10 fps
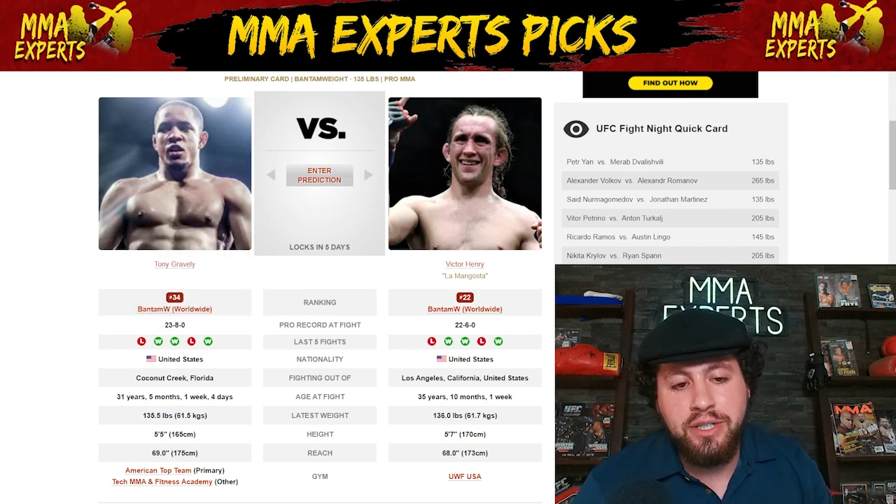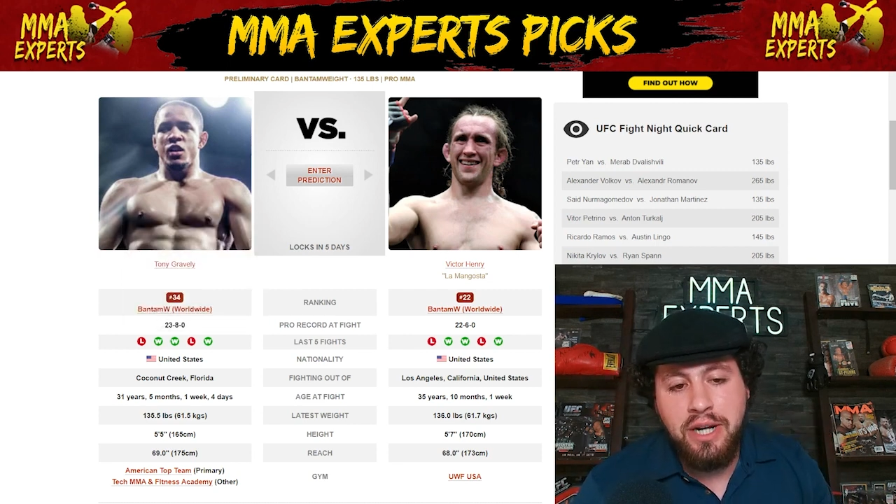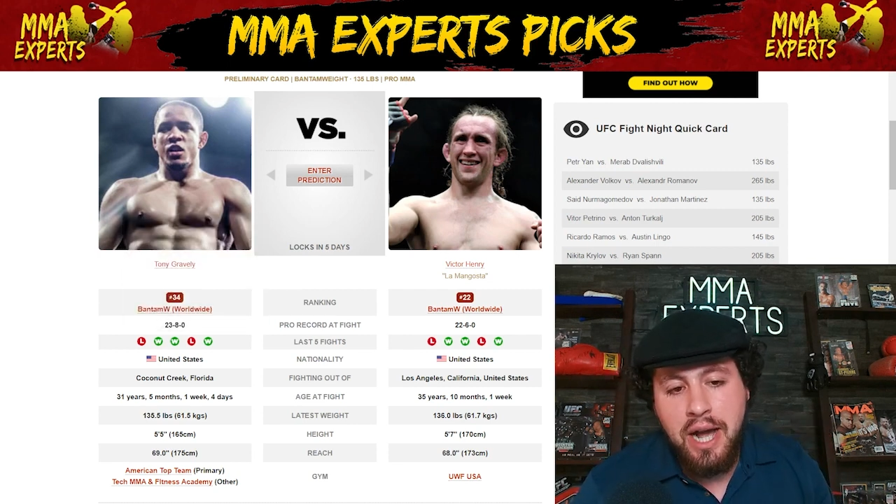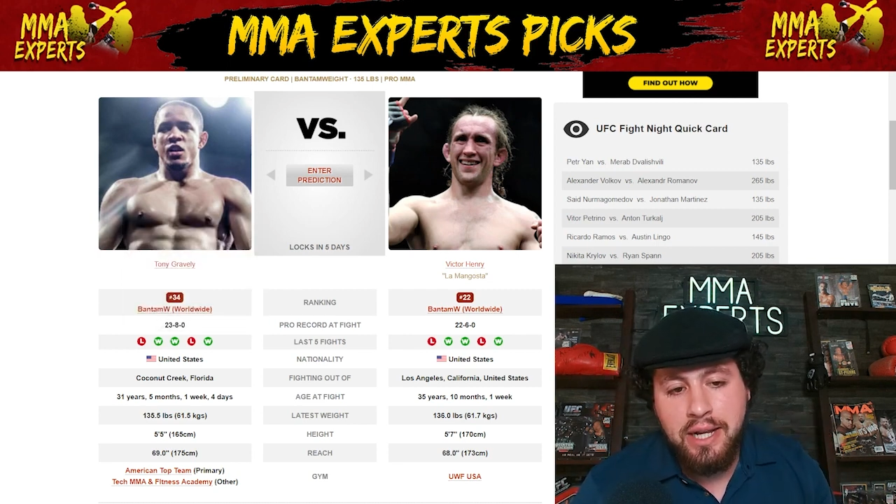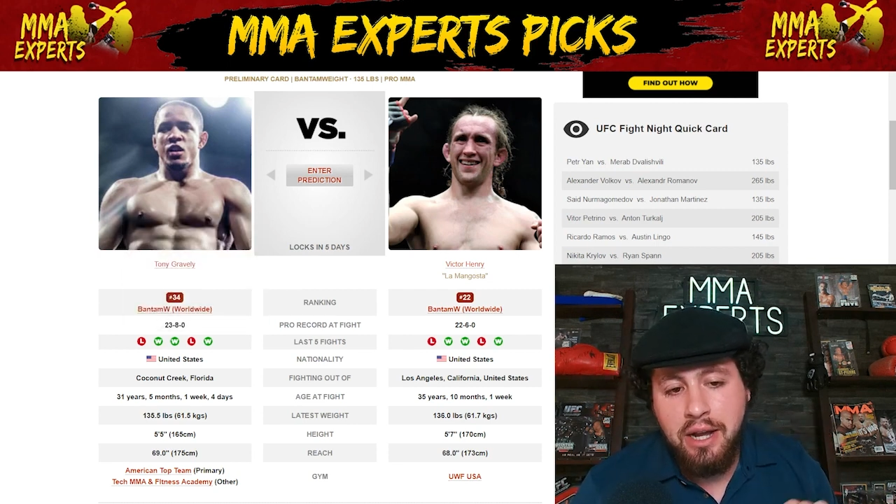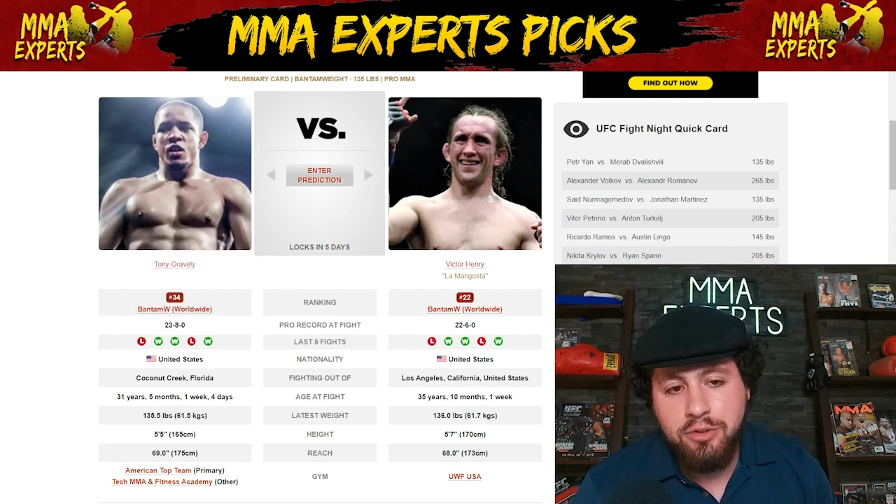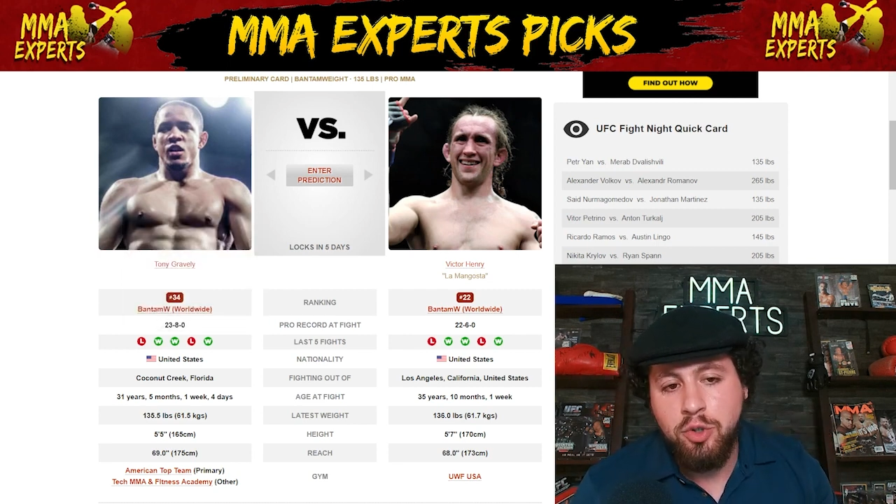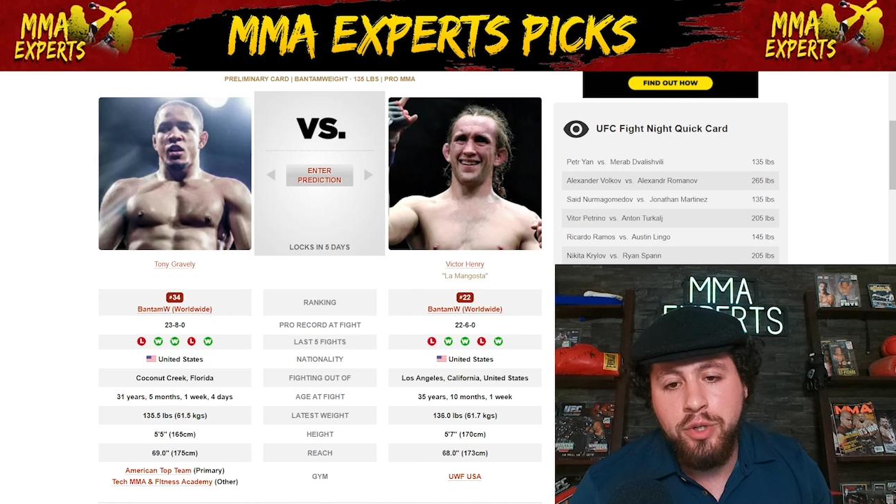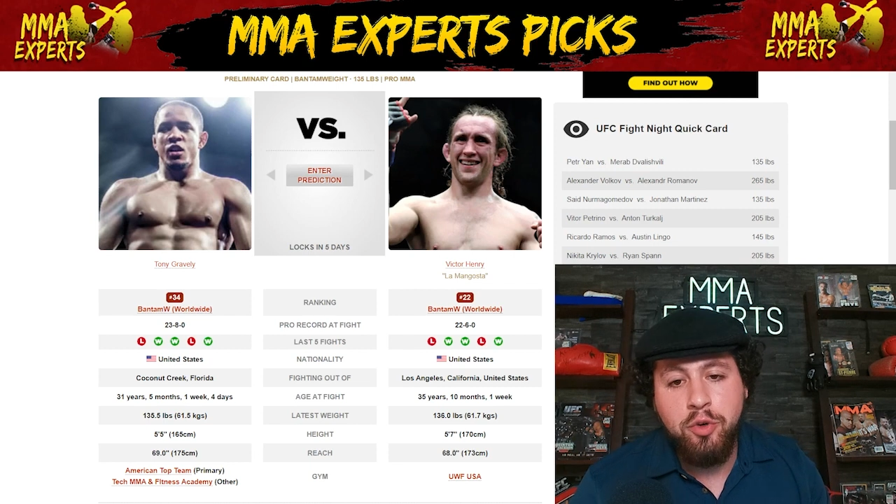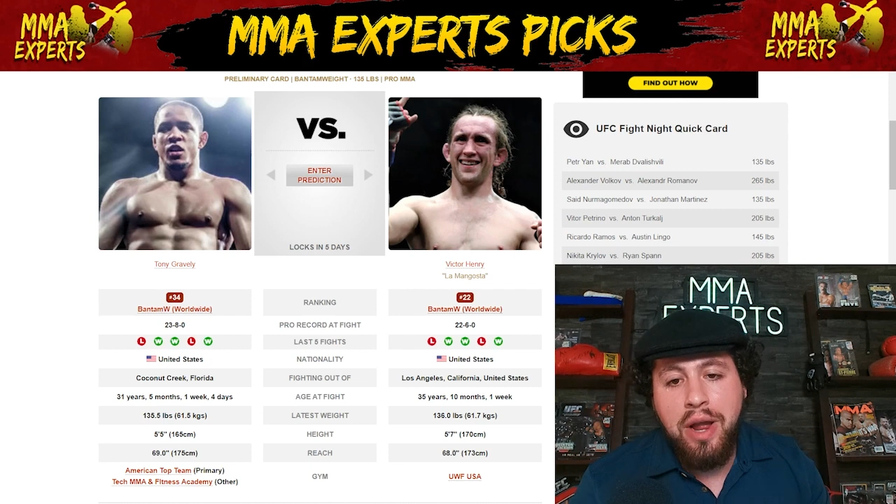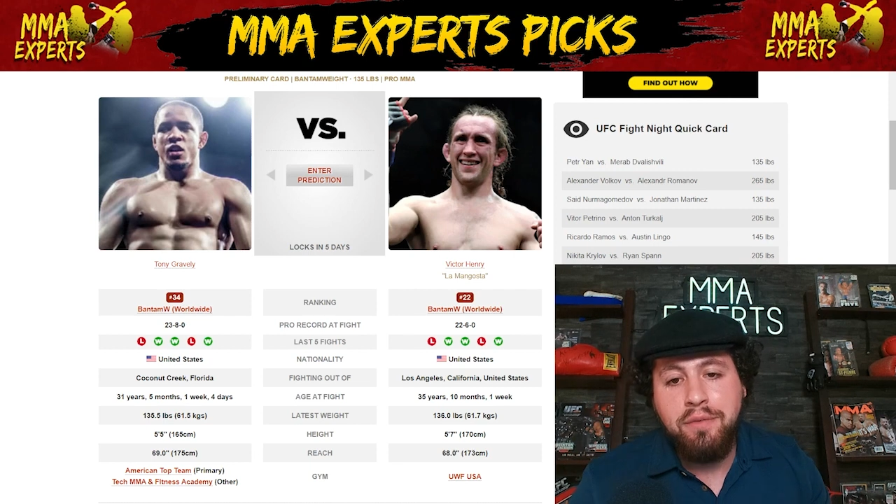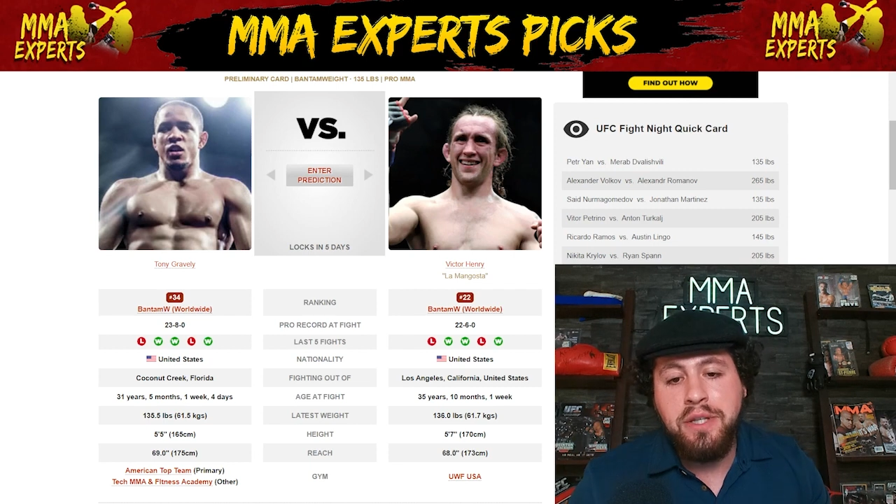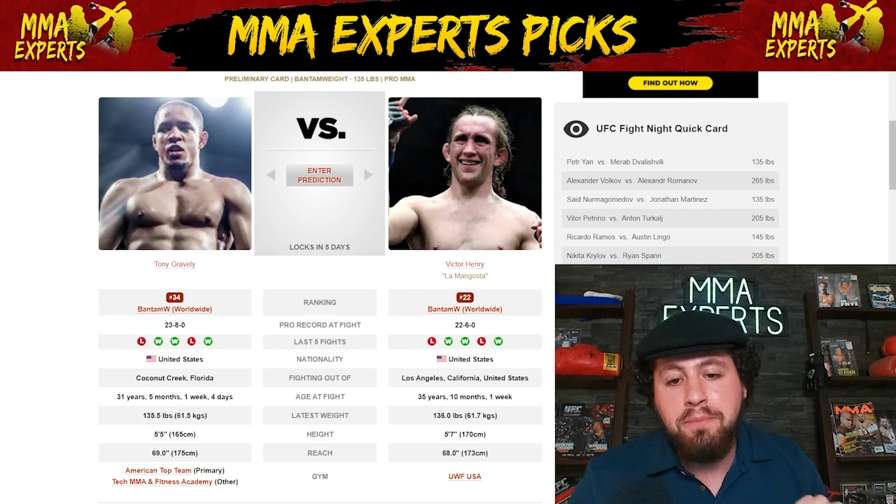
knock out Tony Gravely,